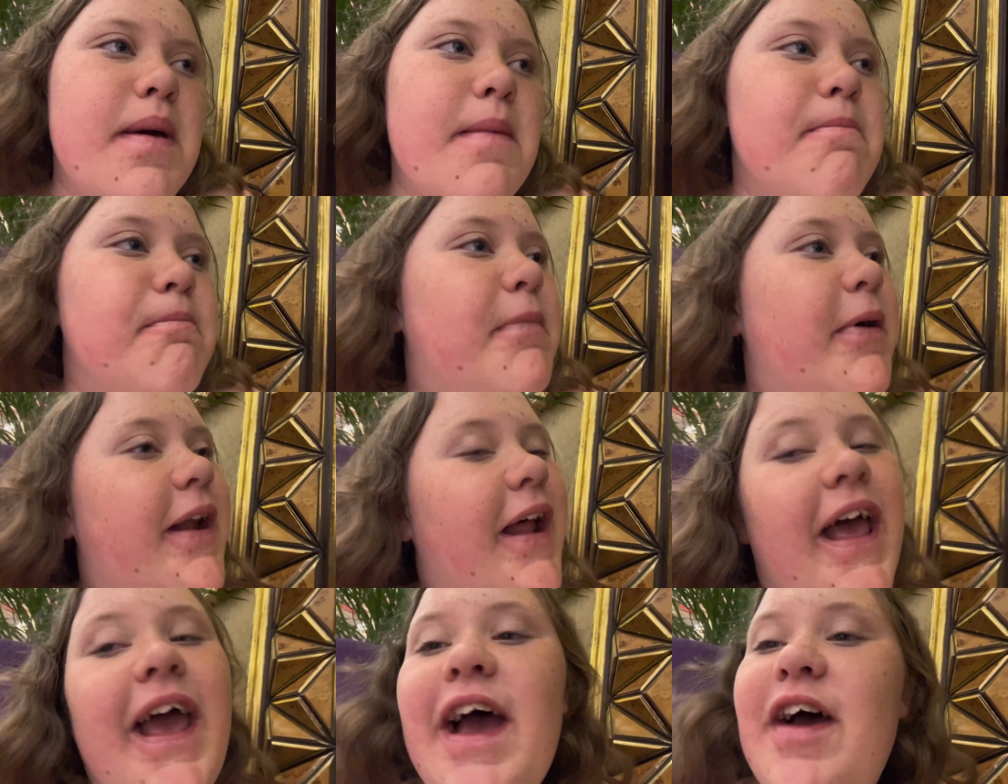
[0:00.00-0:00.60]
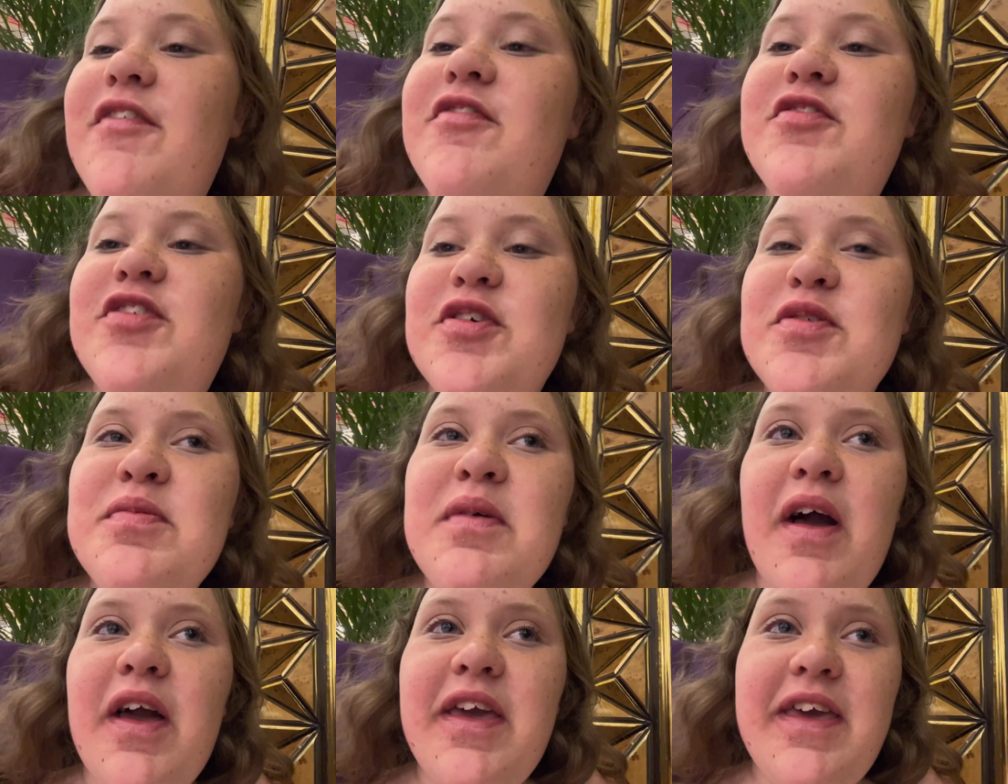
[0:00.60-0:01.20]
but I have
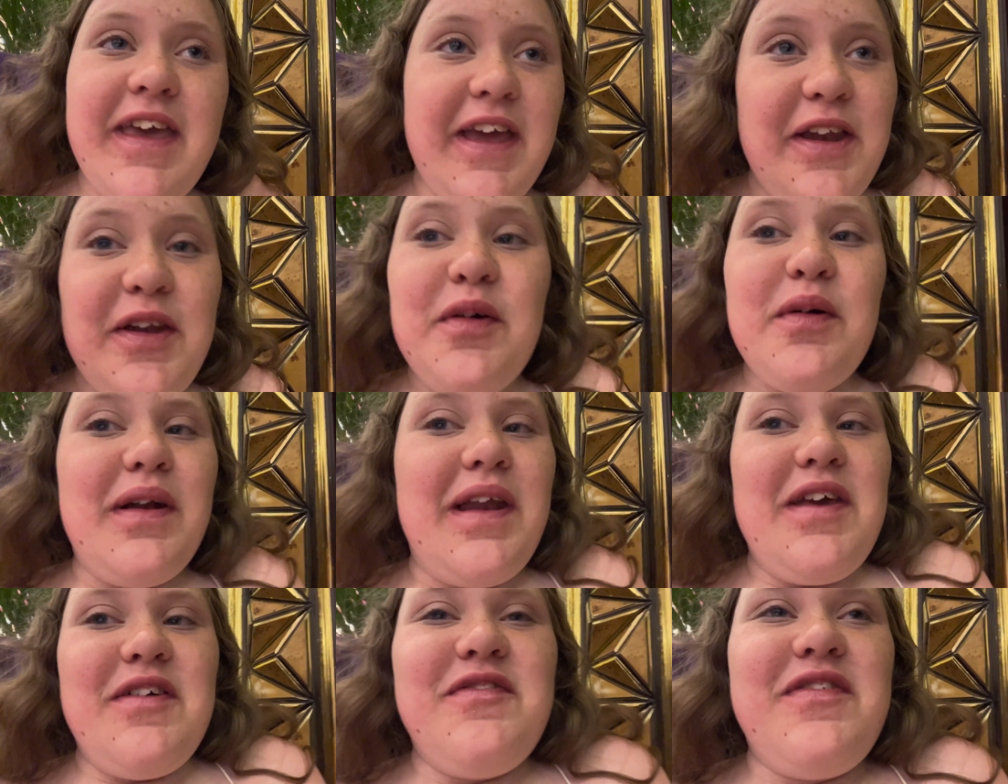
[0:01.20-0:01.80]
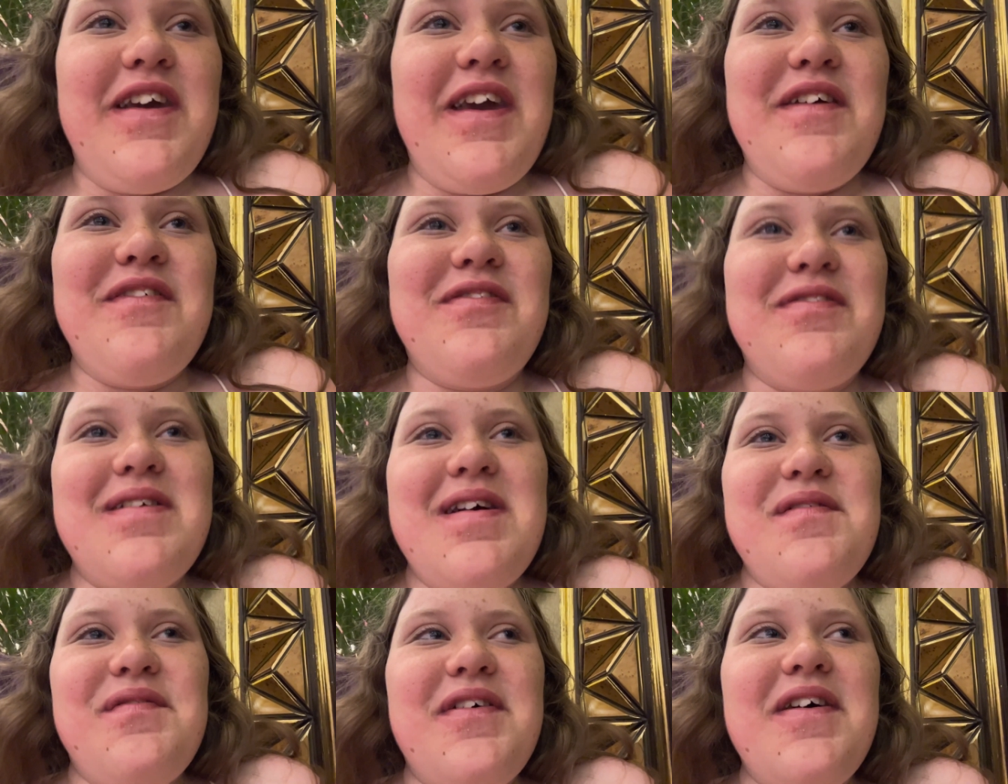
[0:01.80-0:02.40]
to. I cannot live here
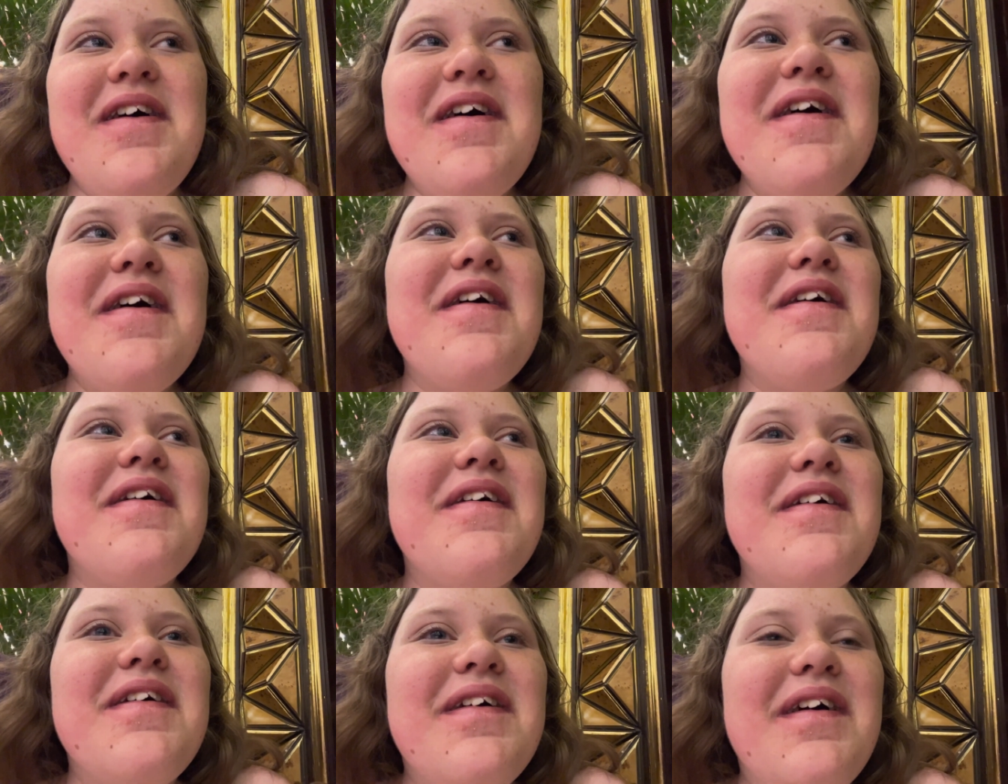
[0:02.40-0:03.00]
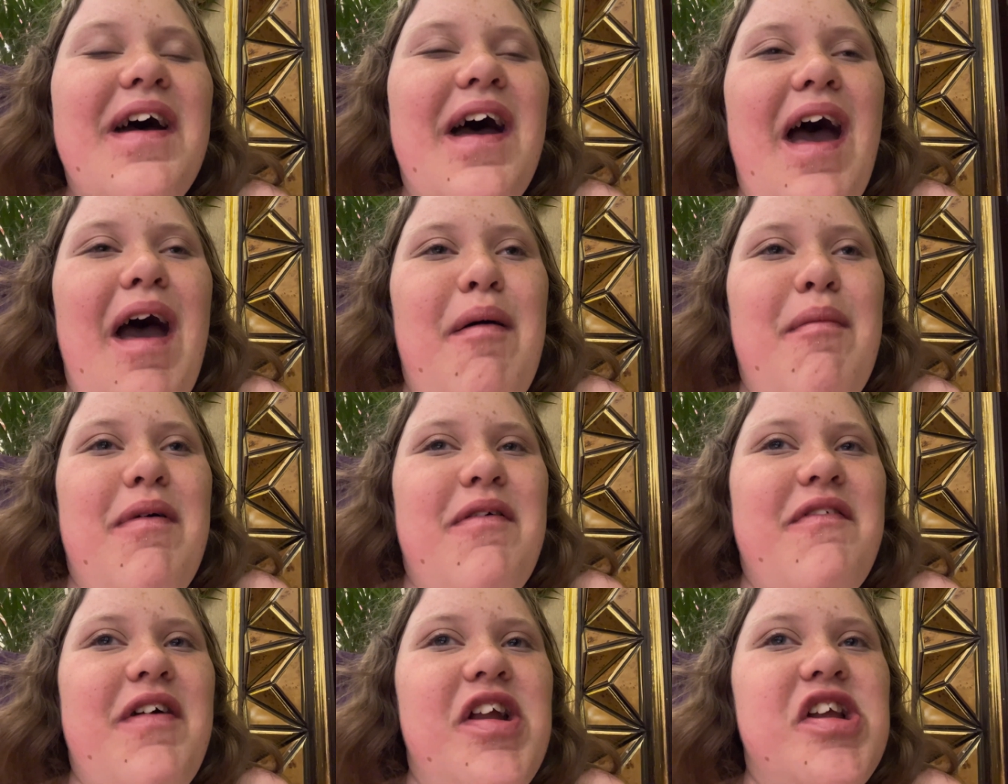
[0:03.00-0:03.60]
forever
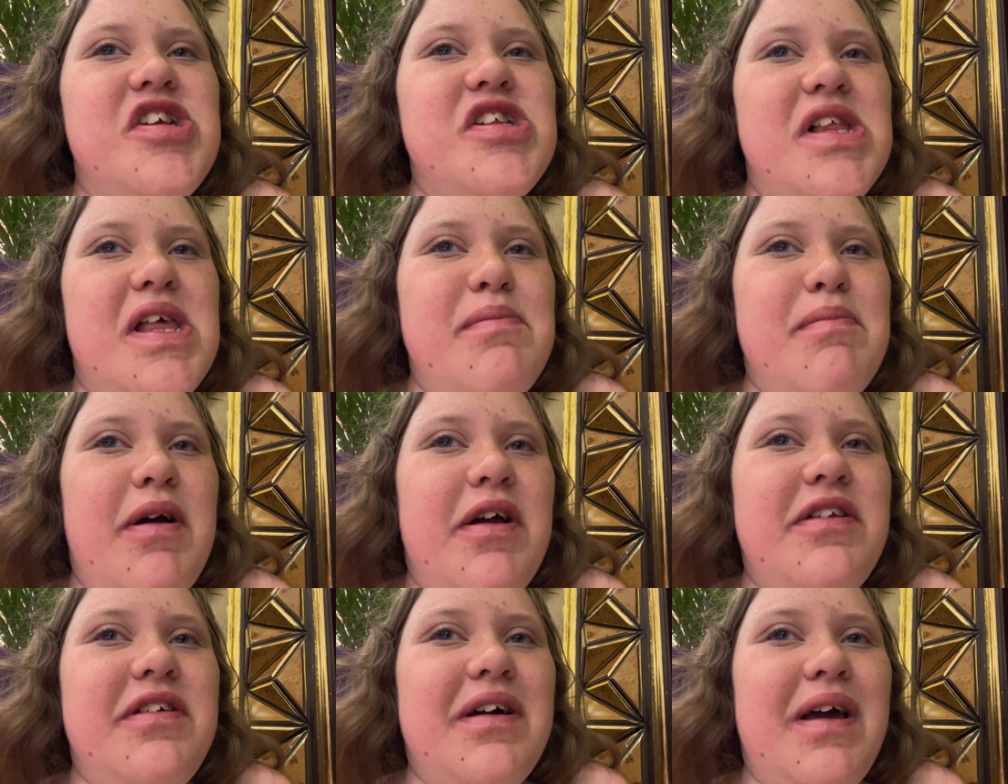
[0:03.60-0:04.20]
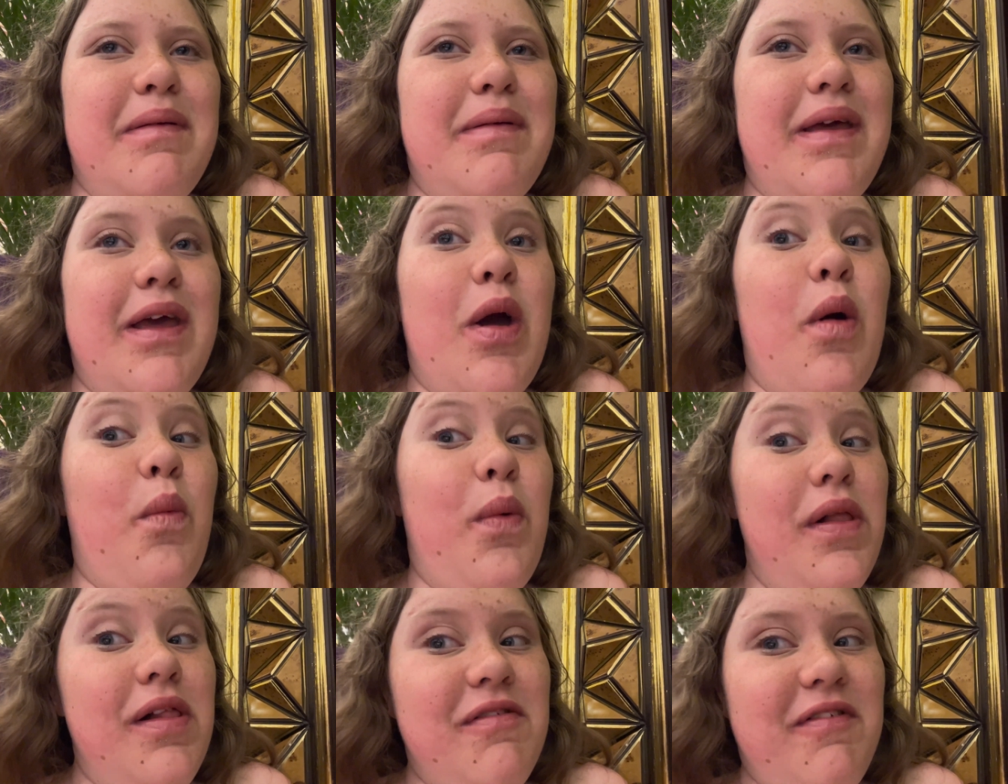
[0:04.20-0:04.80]
um, eventually my time here
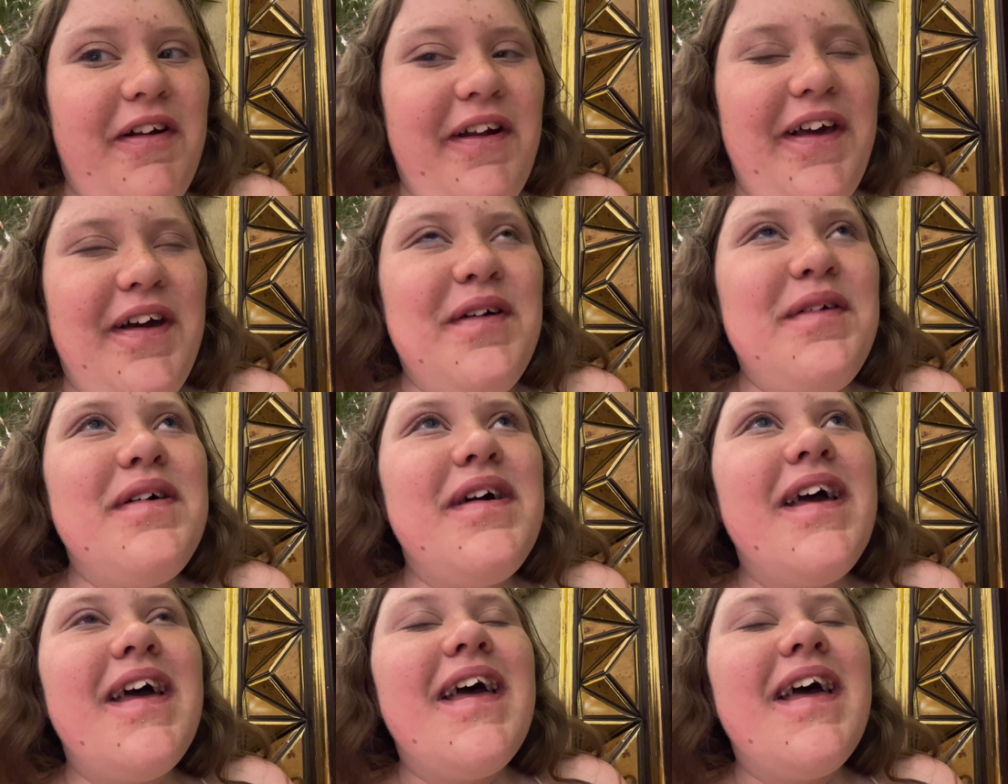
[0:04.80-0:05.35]
will run out